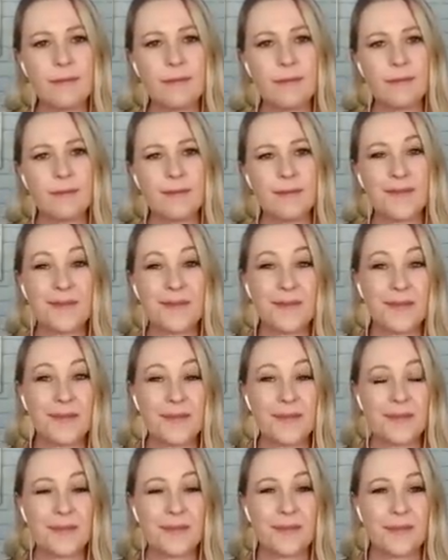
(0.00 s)

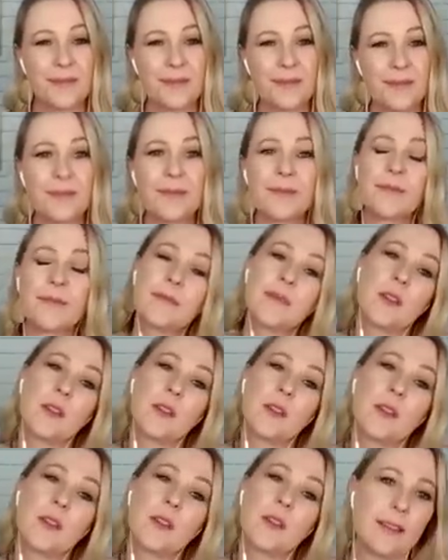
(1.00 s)

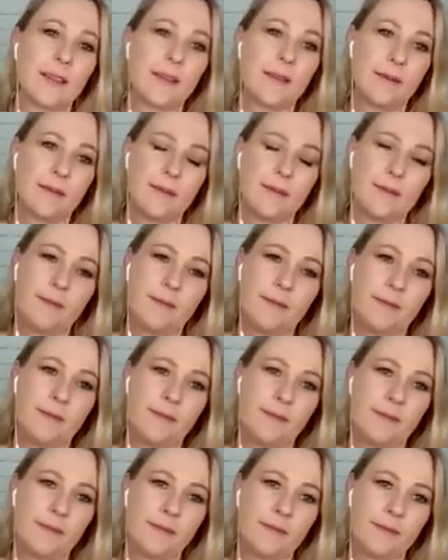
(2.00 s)

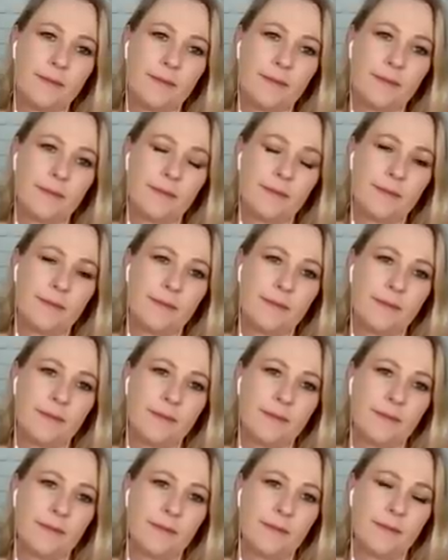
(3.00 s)

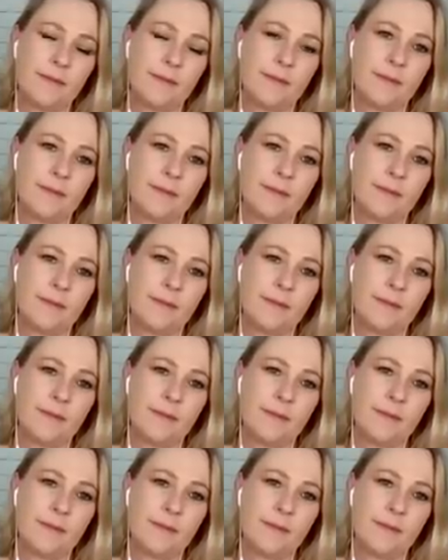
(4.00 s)
The person shown says nothing.